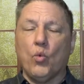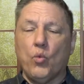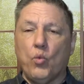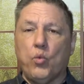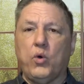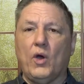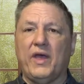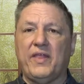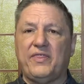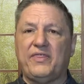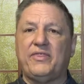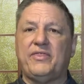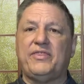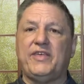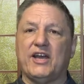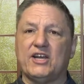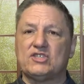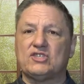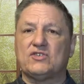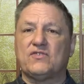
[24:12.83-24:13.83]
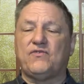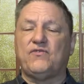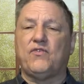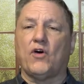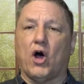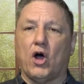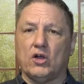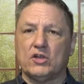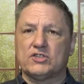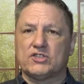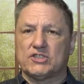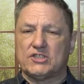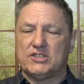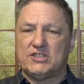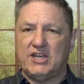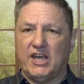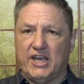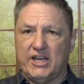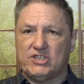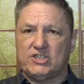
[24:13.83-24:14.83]
with this false
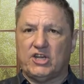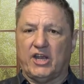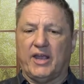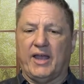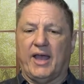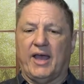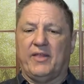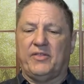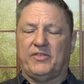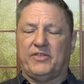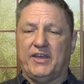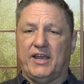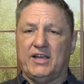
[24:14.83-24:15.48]
teaching and